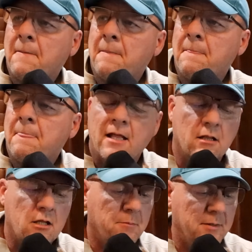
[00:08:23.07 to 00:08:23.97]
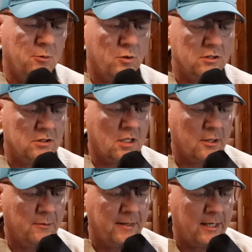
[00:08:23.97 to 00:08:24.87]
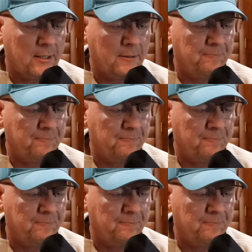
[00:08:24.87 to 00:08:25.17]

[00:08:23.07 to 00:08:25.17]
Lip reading: A lot of people want to talk about